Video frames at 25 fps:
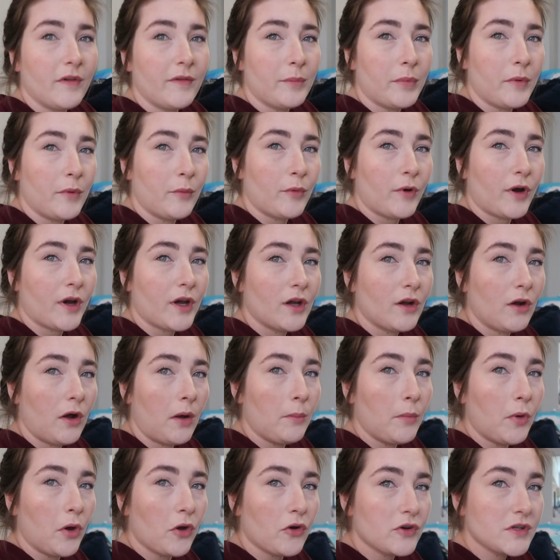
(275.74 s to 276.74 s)
we've been working
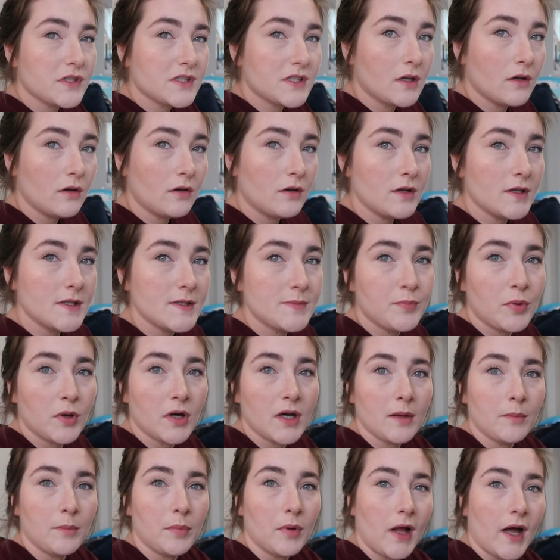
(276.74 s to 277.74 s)
on motor skills,
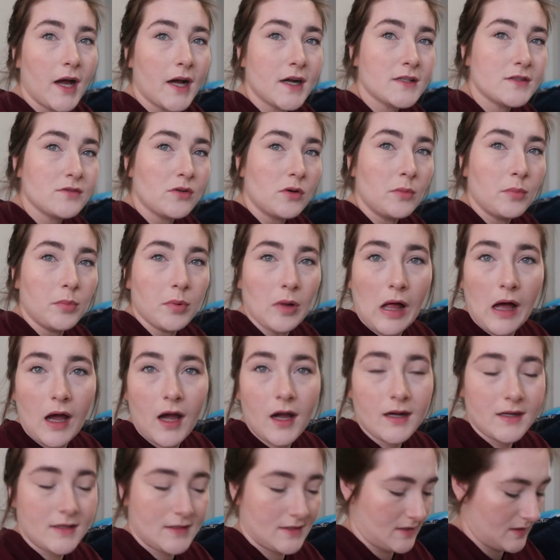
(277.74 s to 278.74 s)
putting blocks on
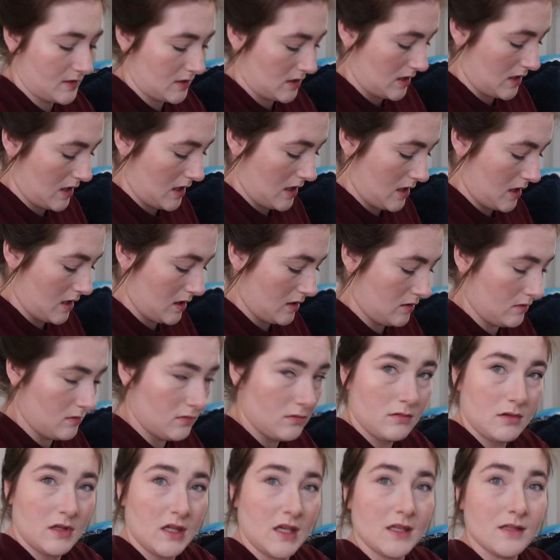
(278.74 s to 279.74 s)
blocks
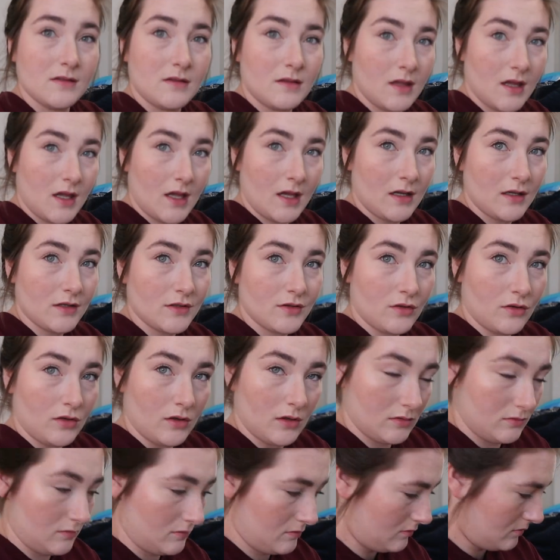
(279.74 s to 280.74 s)
and these things
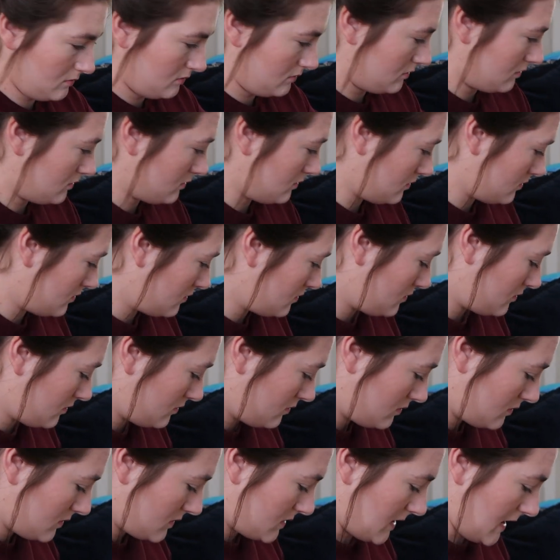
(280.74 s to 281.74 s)
on
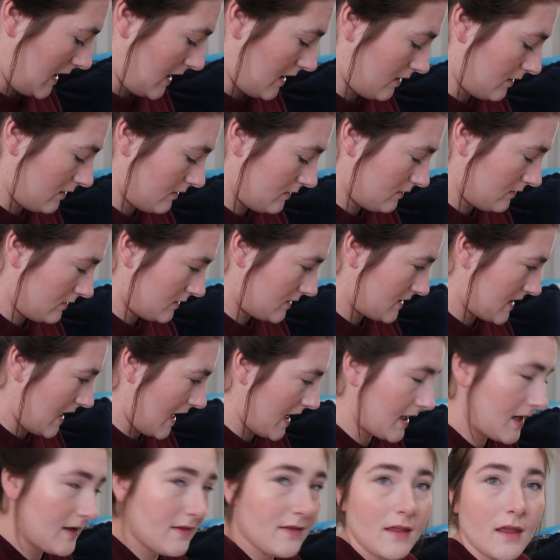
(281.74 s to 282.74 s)
tap,
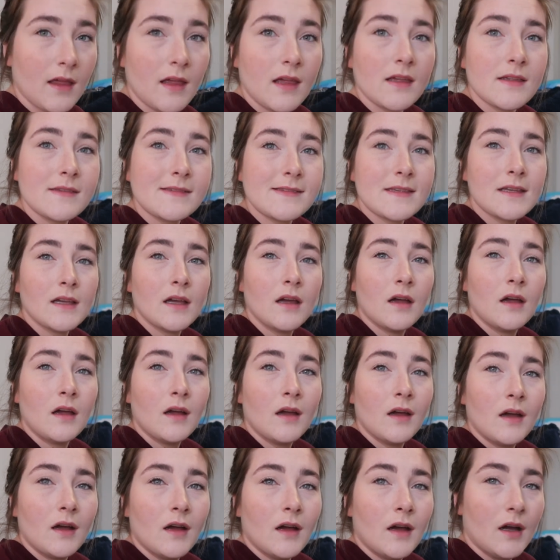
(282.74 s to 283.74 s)
stacking these.
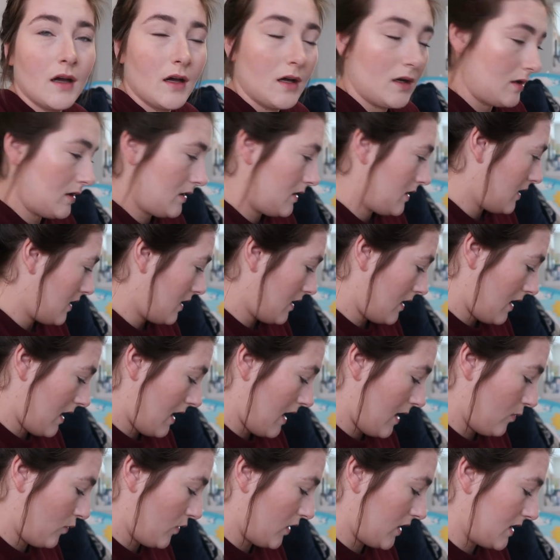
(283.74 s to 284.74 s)

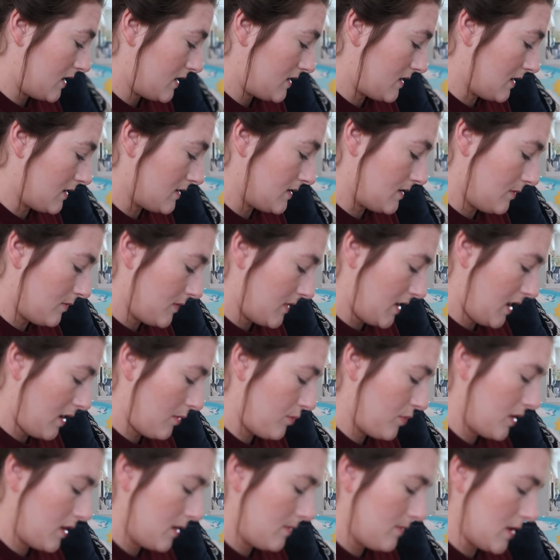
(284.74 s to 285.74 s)
And when he does something, I
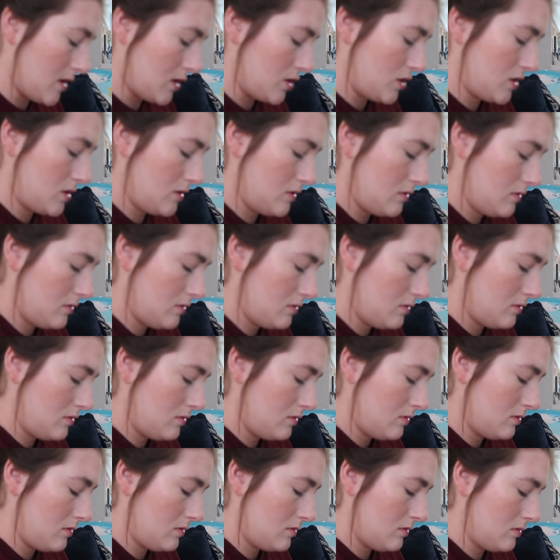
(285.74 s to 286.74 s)
pretty much
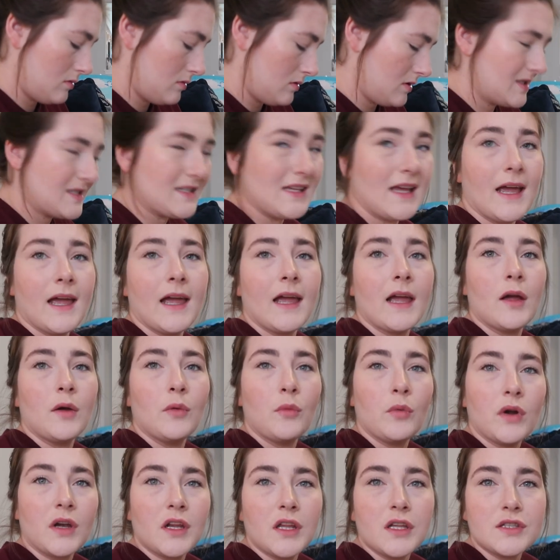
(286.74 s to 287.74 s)
say
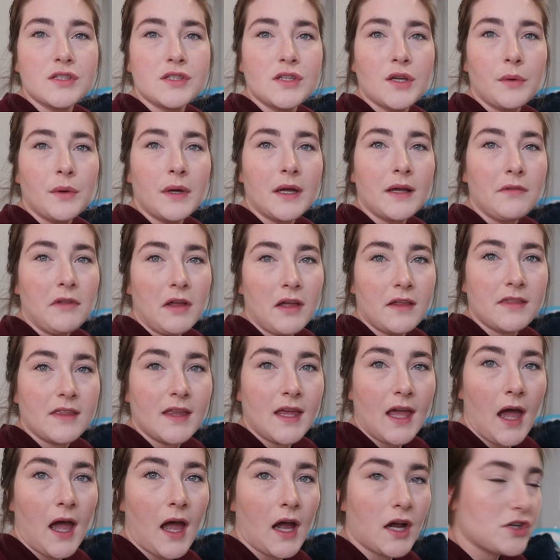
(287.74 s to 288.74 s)
what he's doing, like
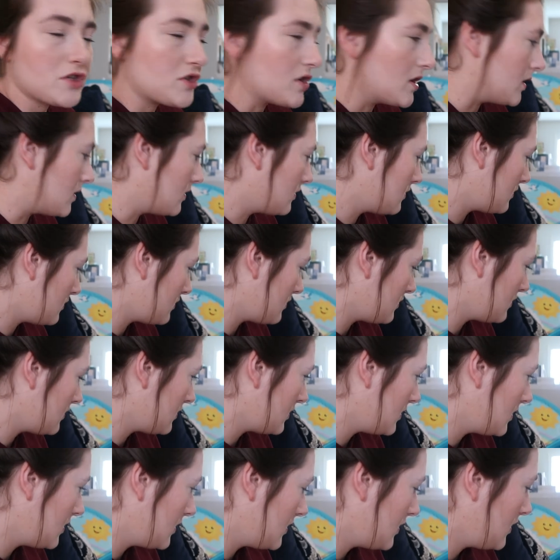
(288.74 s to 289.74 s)
the action.
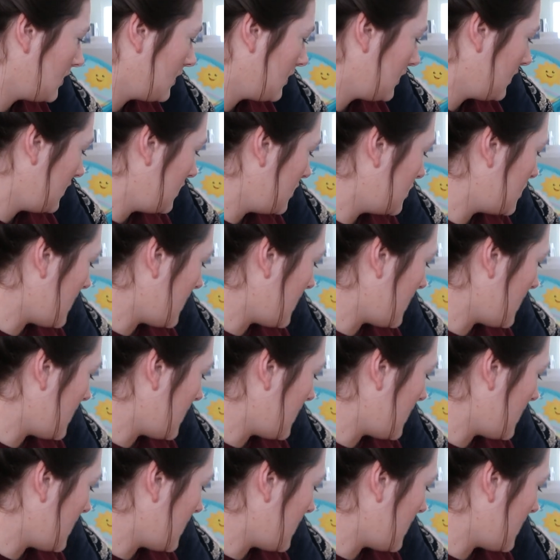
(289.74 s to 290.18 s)
You